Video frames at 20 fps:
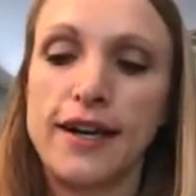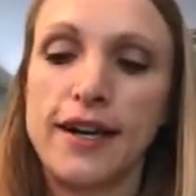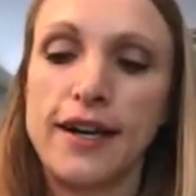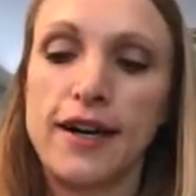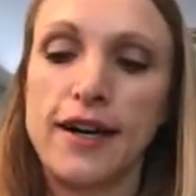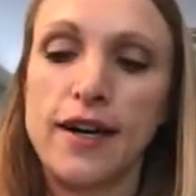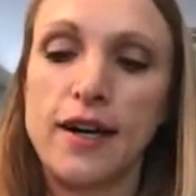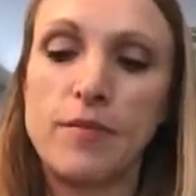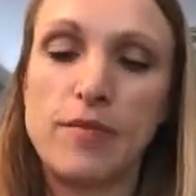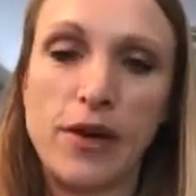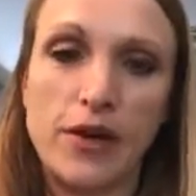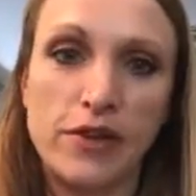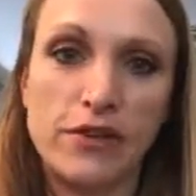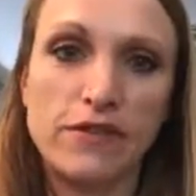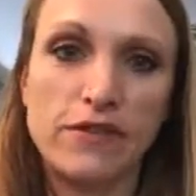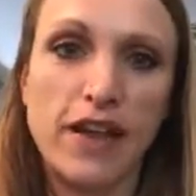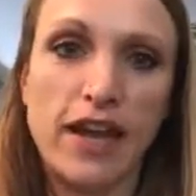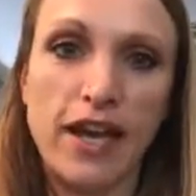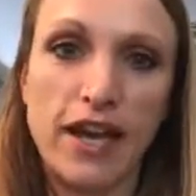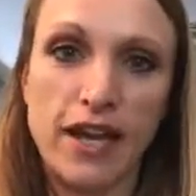a
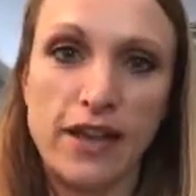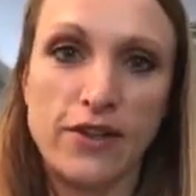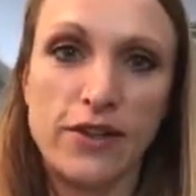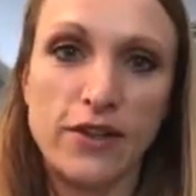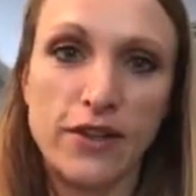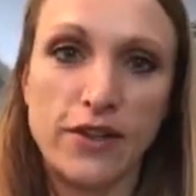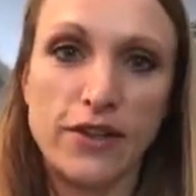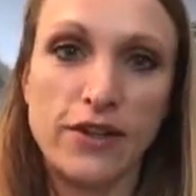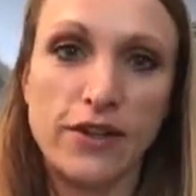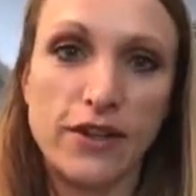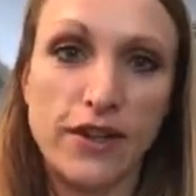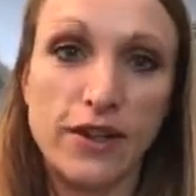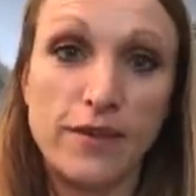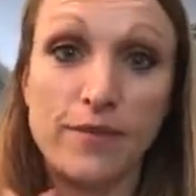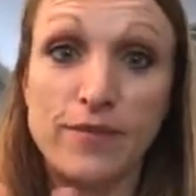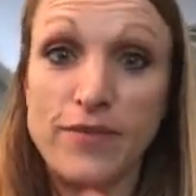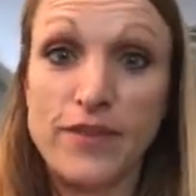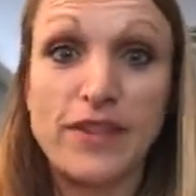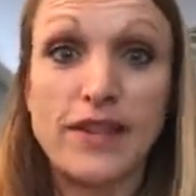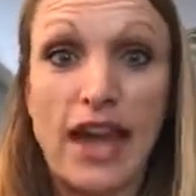butterfly in their
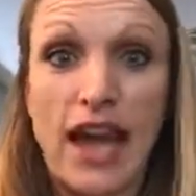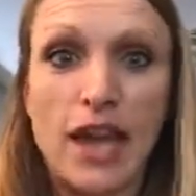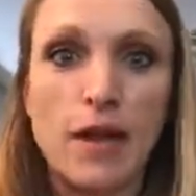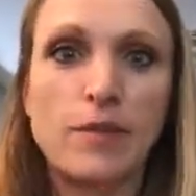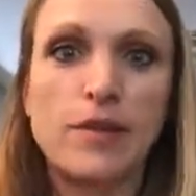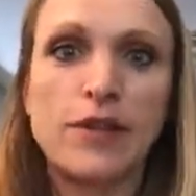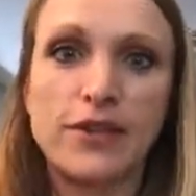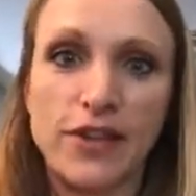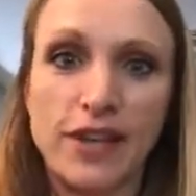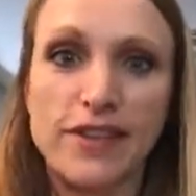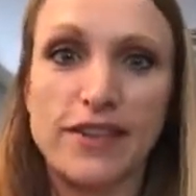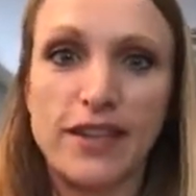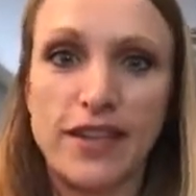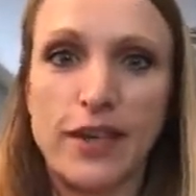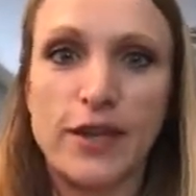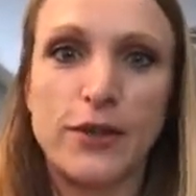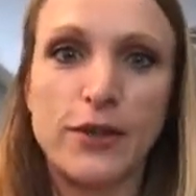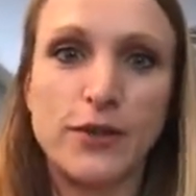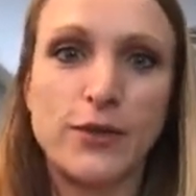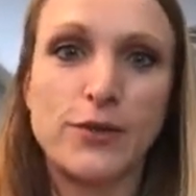caterpillar in the
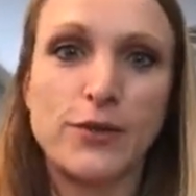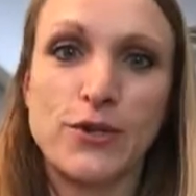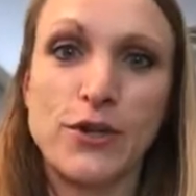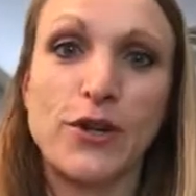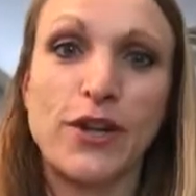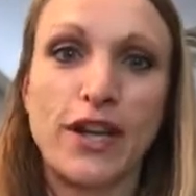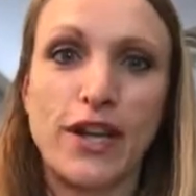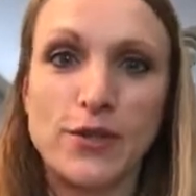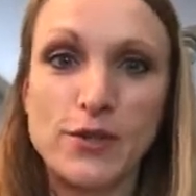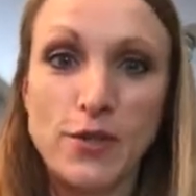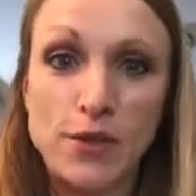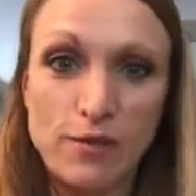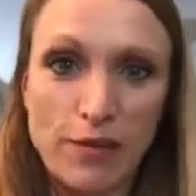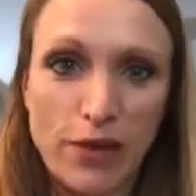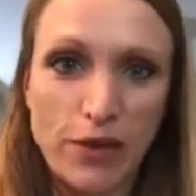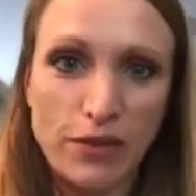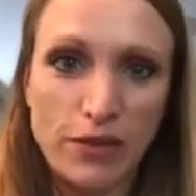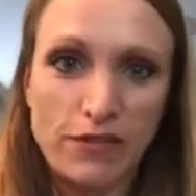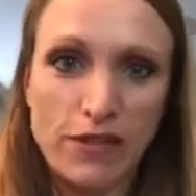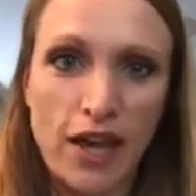cocoon turning into a
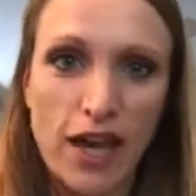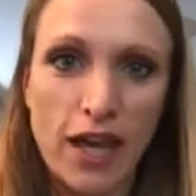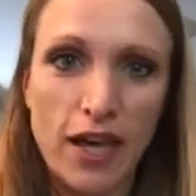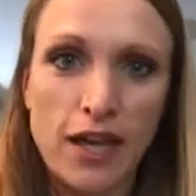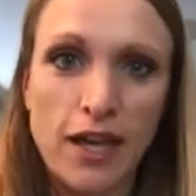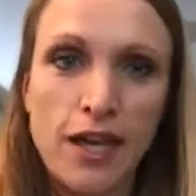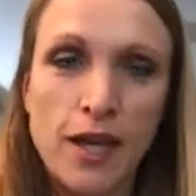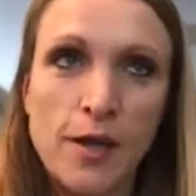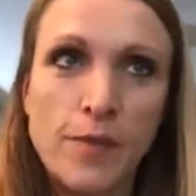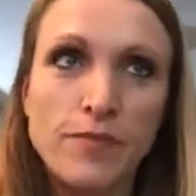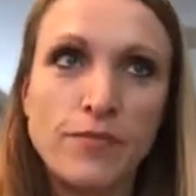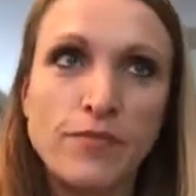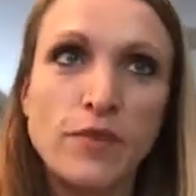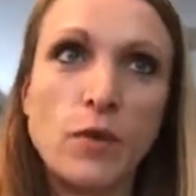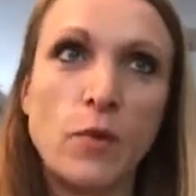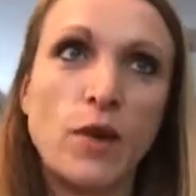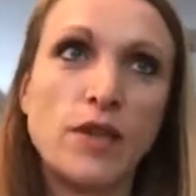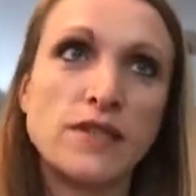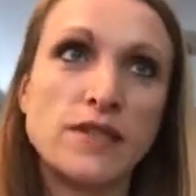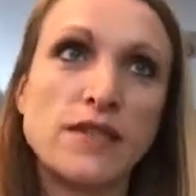butterfly.
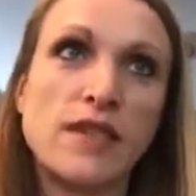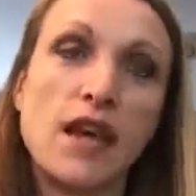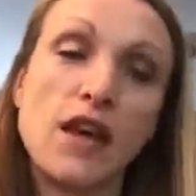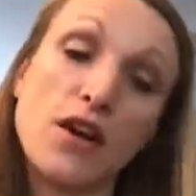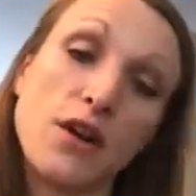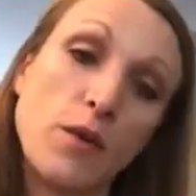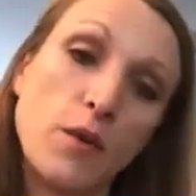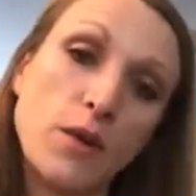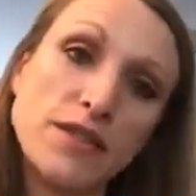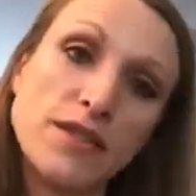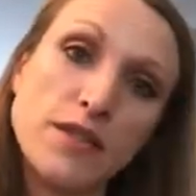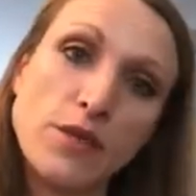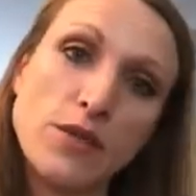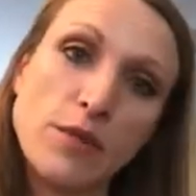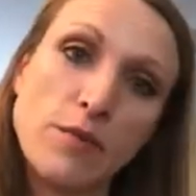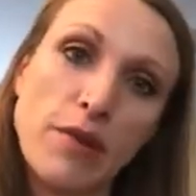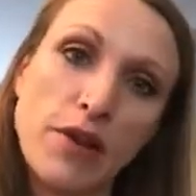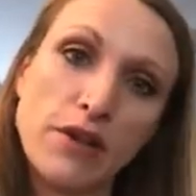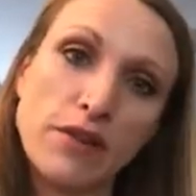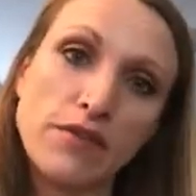Once there's a
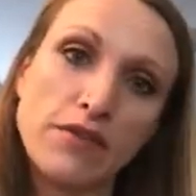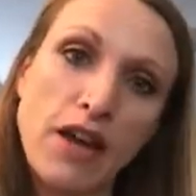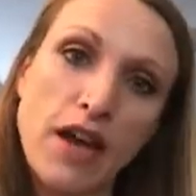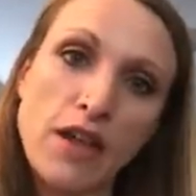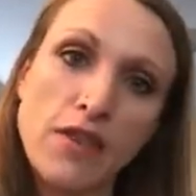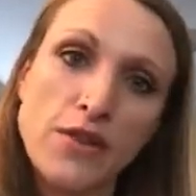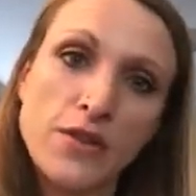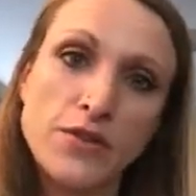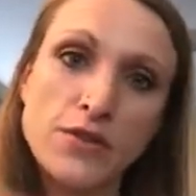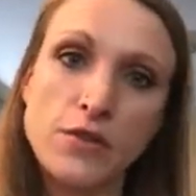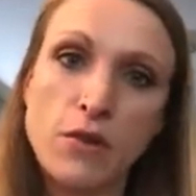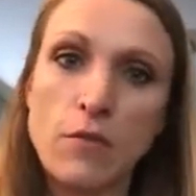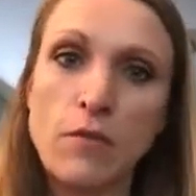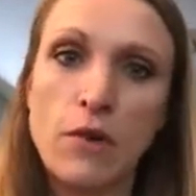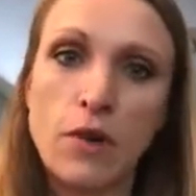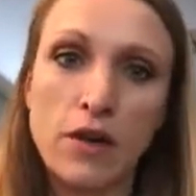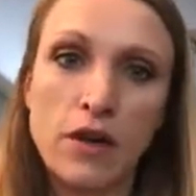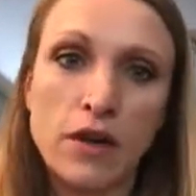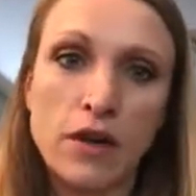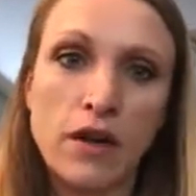butterfly, there's no
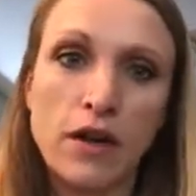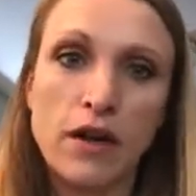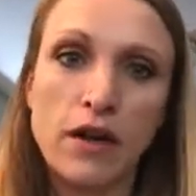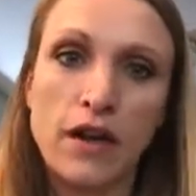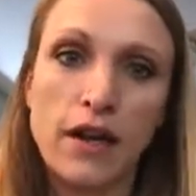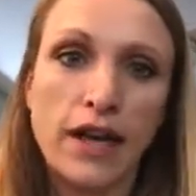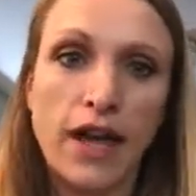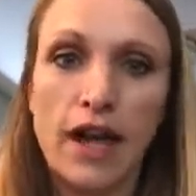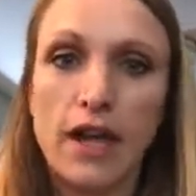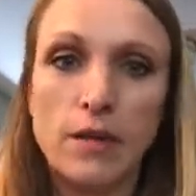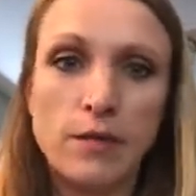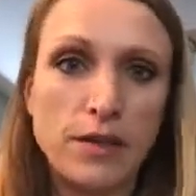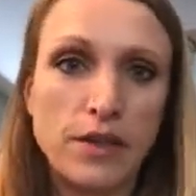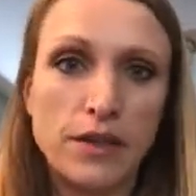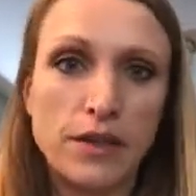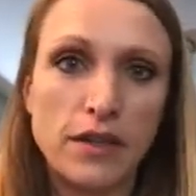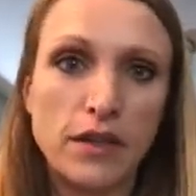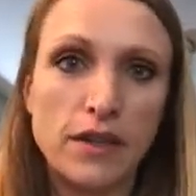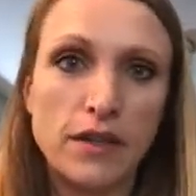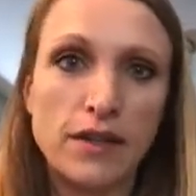more a
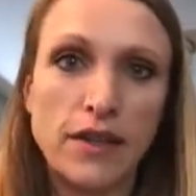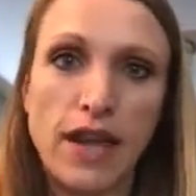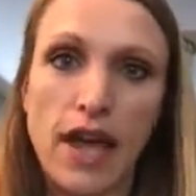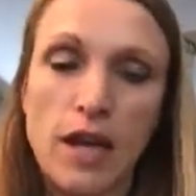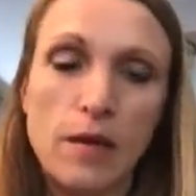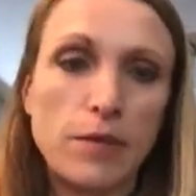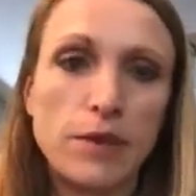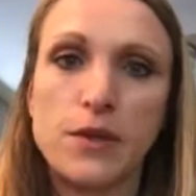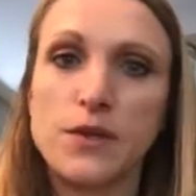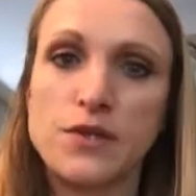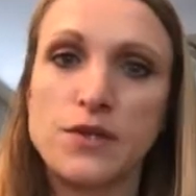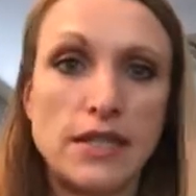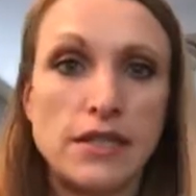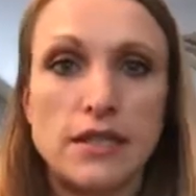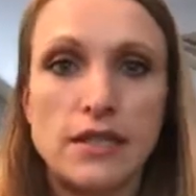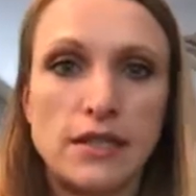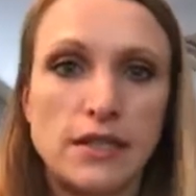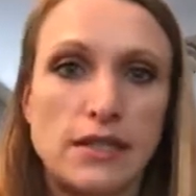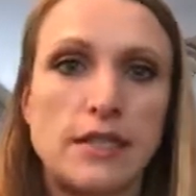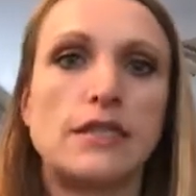caterpillar. The caterpillar doesn't
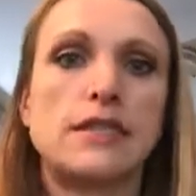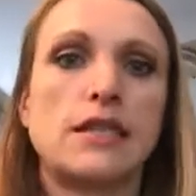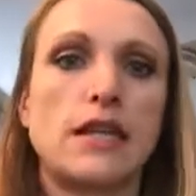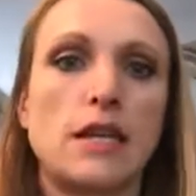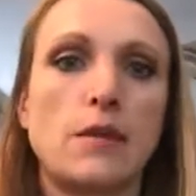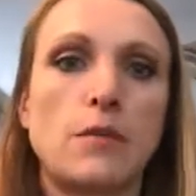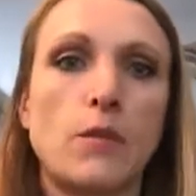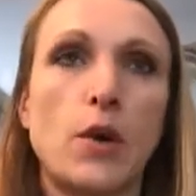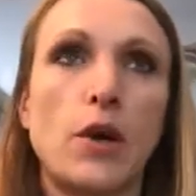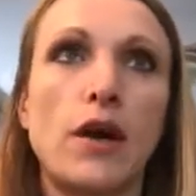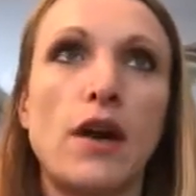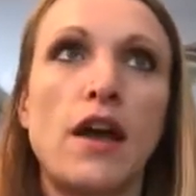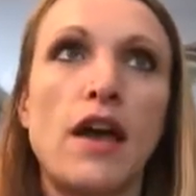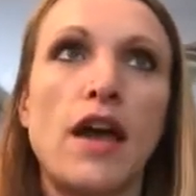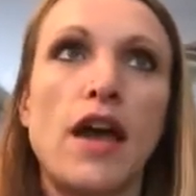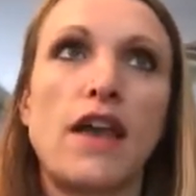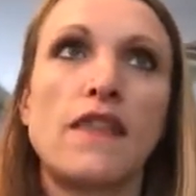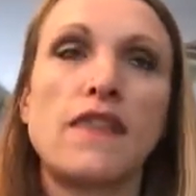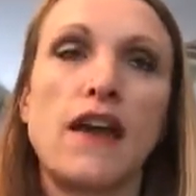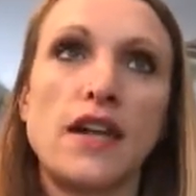exist anymore,
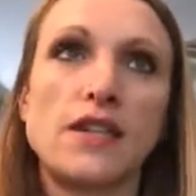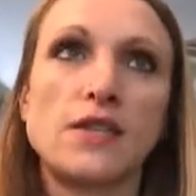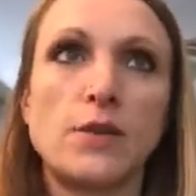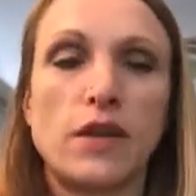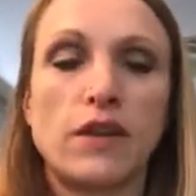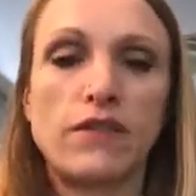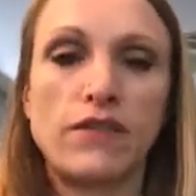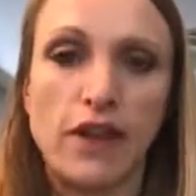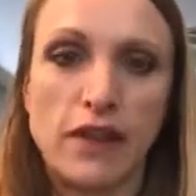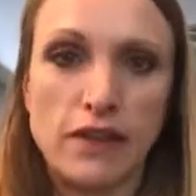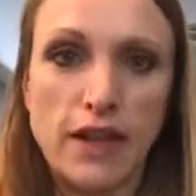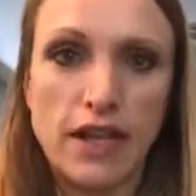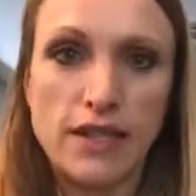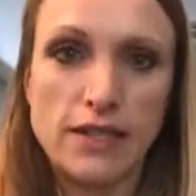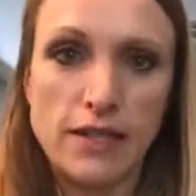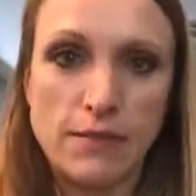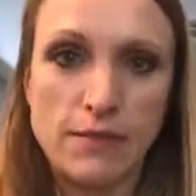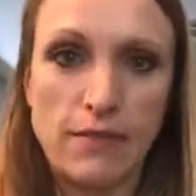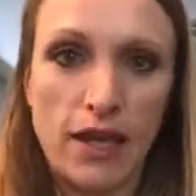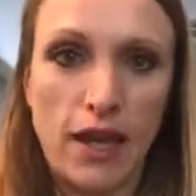and that's what it felt like
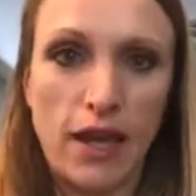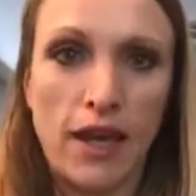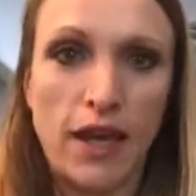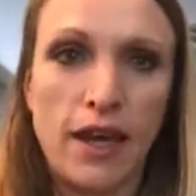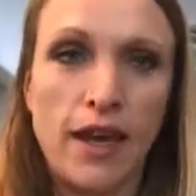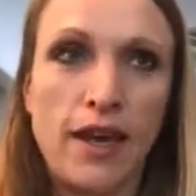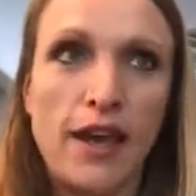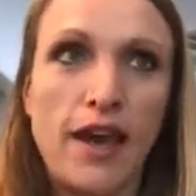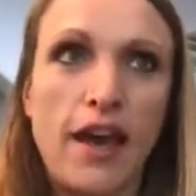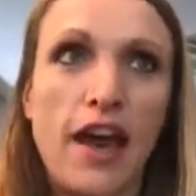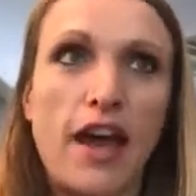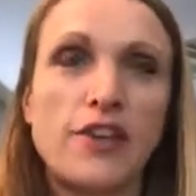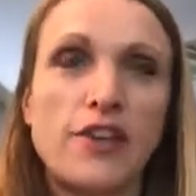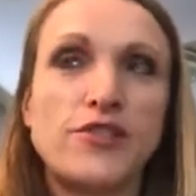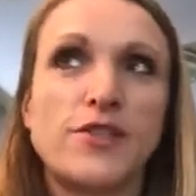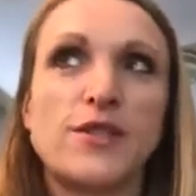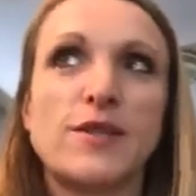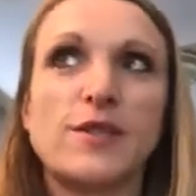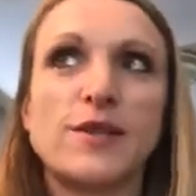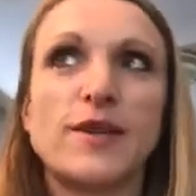to me. And
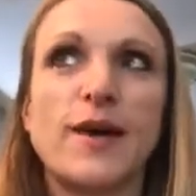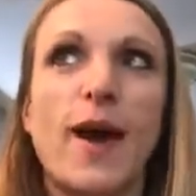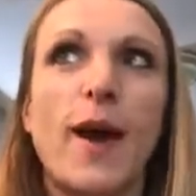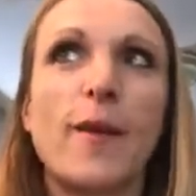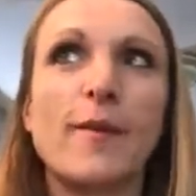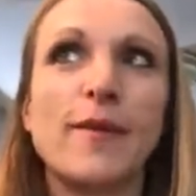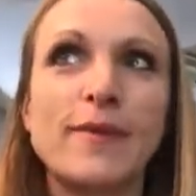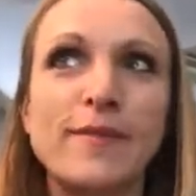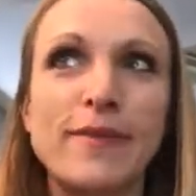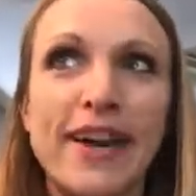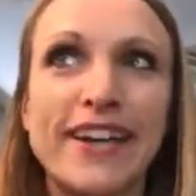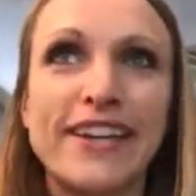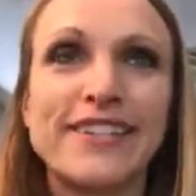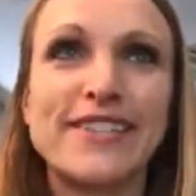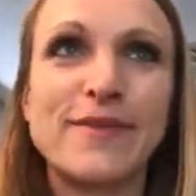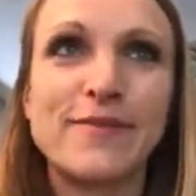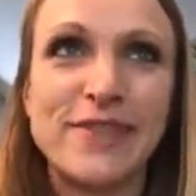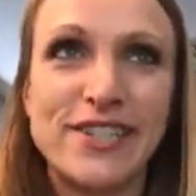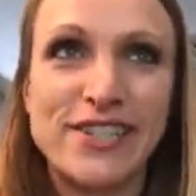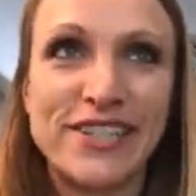just coming back
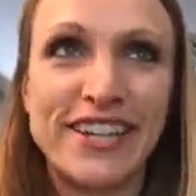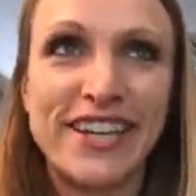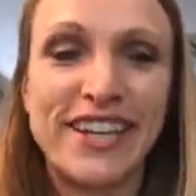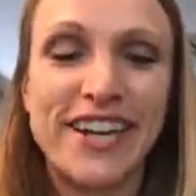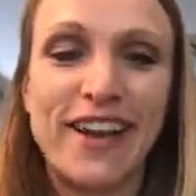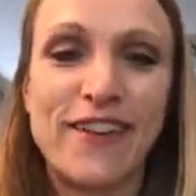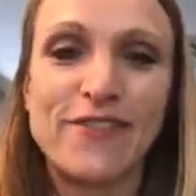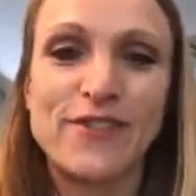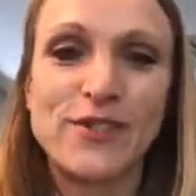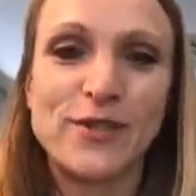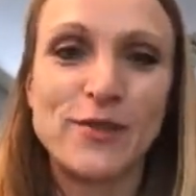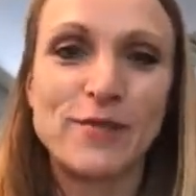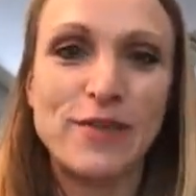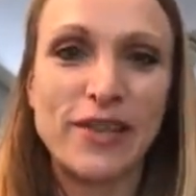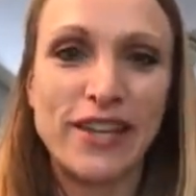to Michigan after being